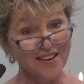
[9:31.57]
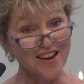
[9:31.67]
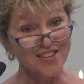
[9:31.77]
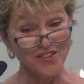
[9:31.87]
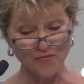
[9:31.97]

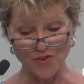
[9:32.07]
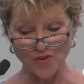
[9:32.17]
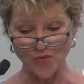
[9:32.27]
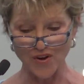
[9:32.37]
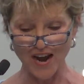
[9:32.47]
a
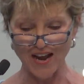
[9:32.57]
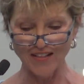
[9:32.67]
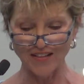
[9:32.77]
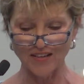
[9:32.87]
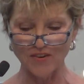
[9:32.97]
different
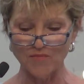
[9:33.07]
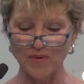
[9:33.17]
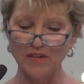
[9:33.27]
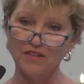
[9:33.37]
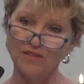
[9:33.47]
reality of
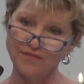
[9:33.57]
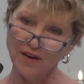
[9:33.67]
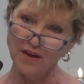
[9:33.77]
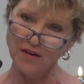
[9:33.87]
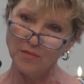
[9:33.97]
being
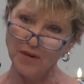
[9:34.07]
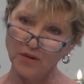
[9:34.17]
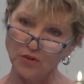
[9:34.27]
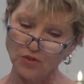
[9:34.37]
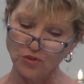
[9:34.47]
defined by
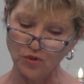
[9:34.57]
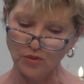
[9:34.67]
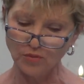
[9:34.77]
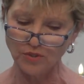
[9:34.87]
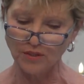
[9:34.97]
her
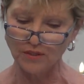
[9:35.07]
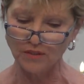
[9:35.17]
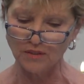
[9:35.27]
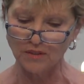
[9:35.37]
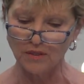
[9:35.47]
circumstance.